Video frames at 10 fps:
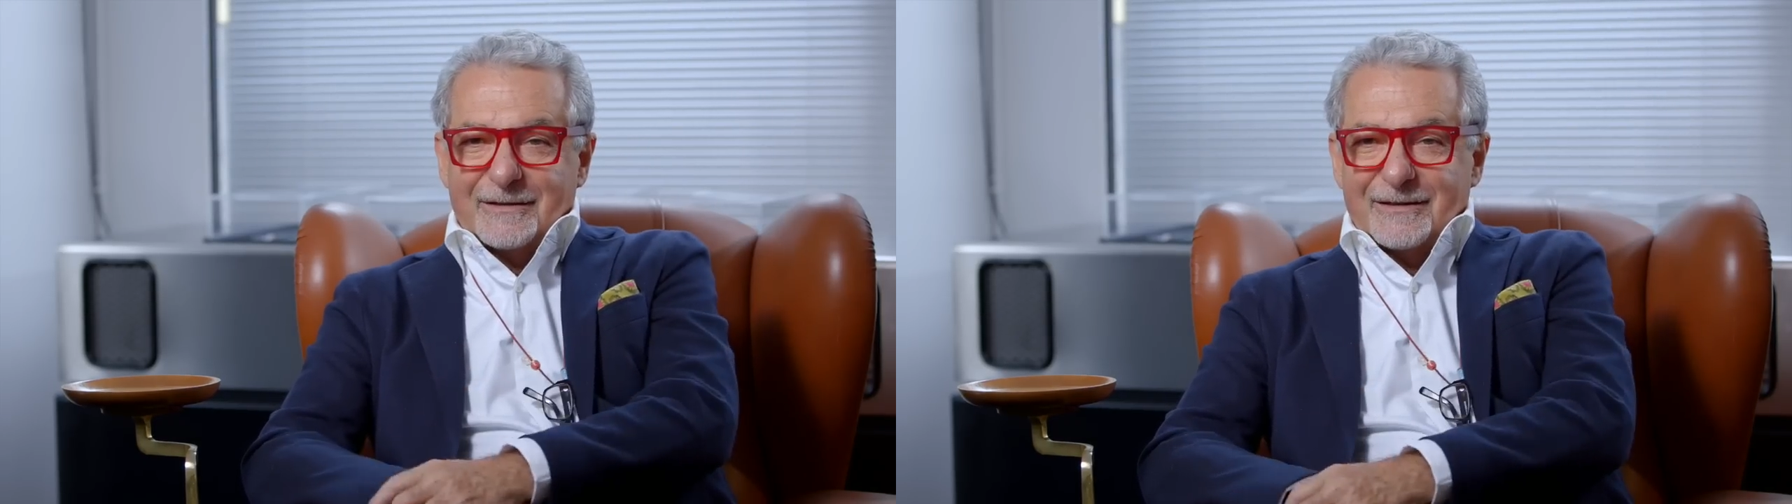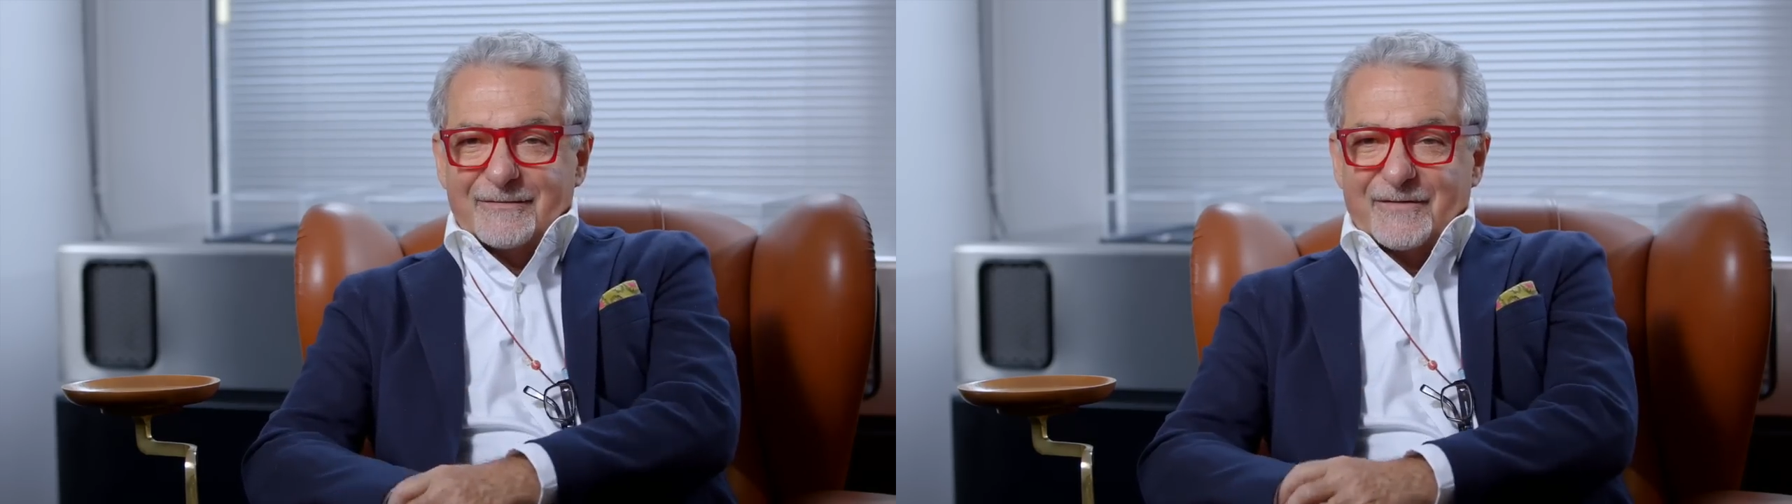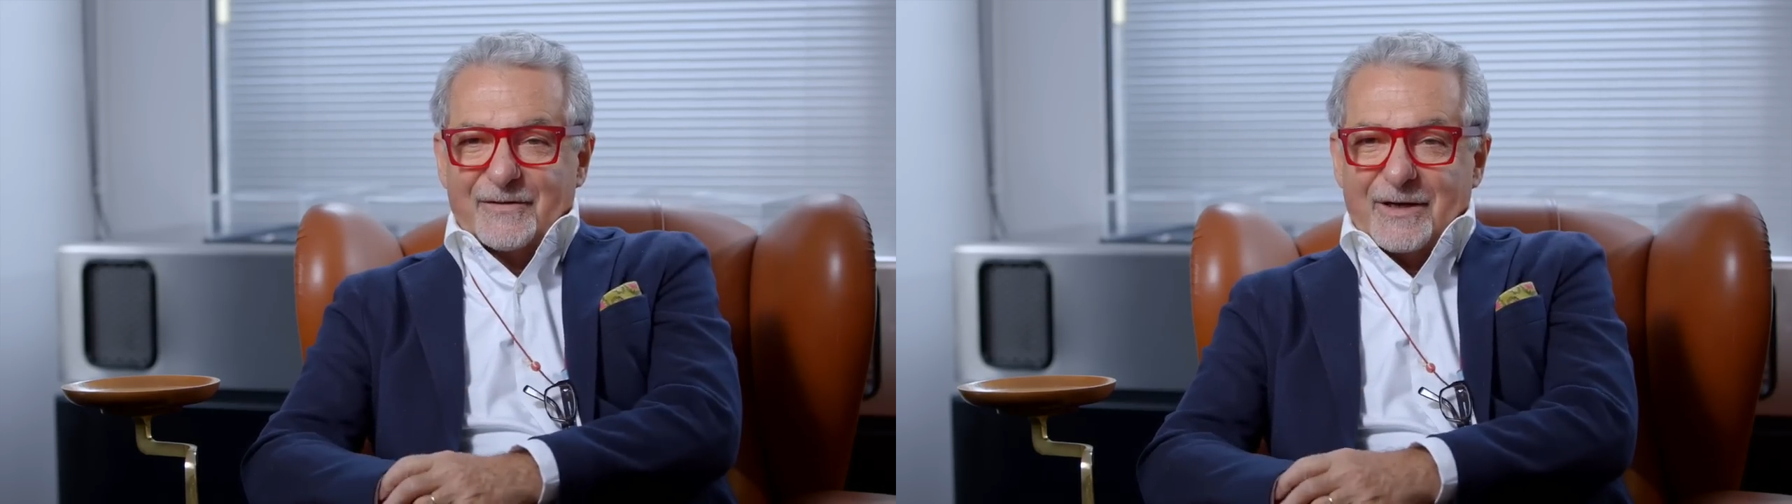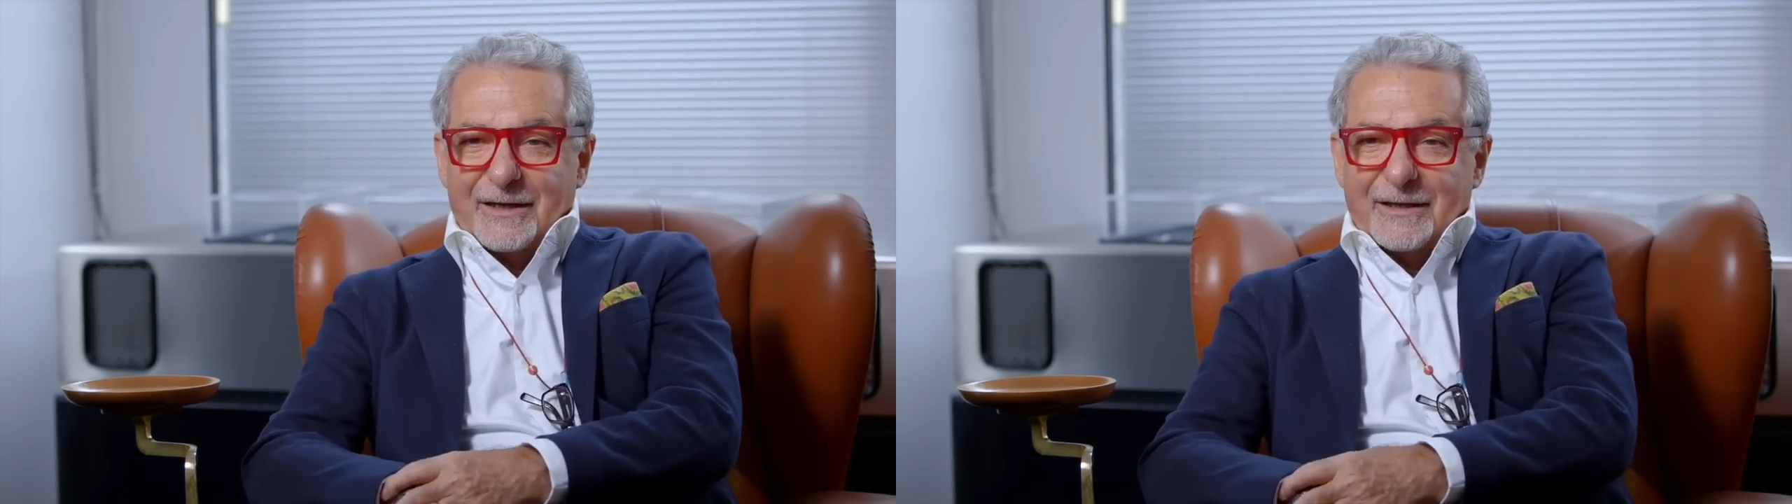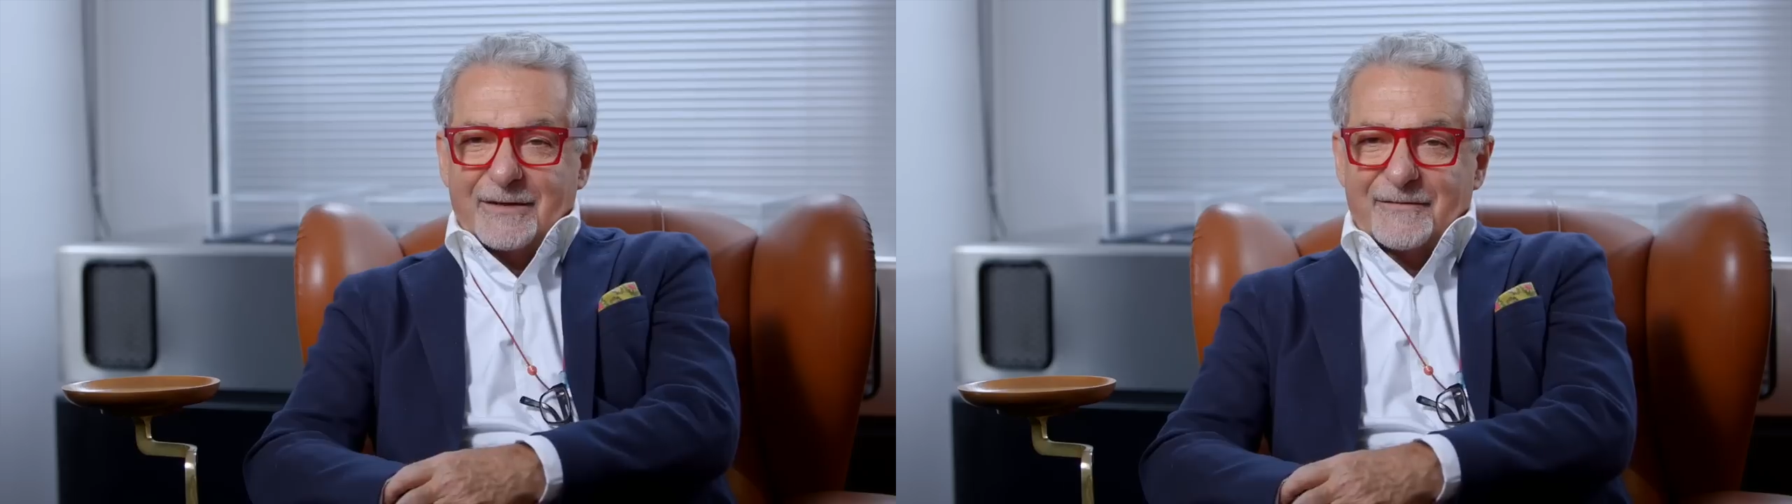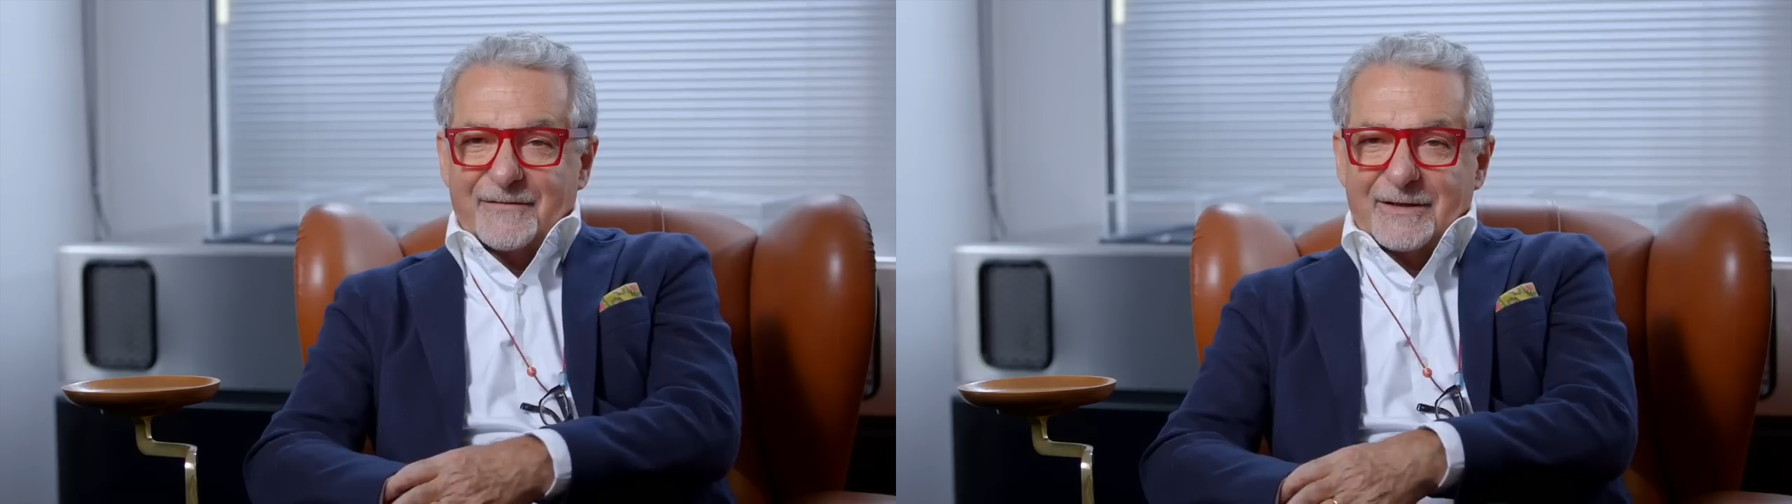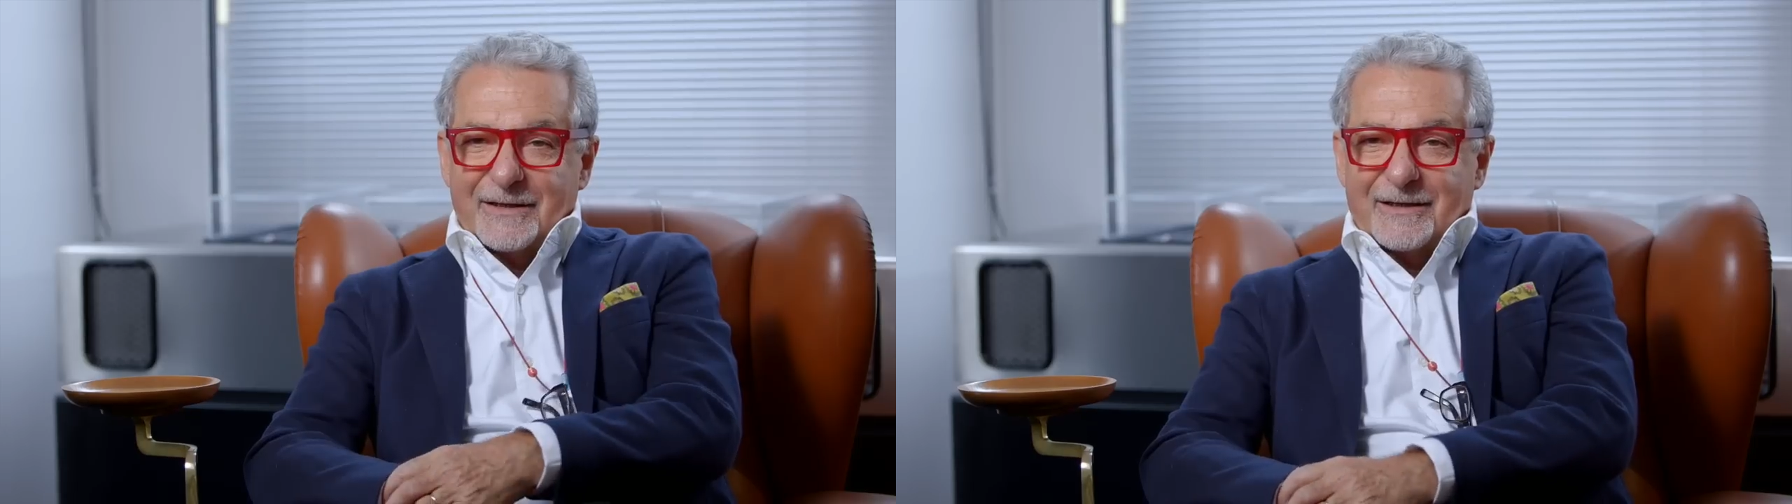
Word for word: the variety of the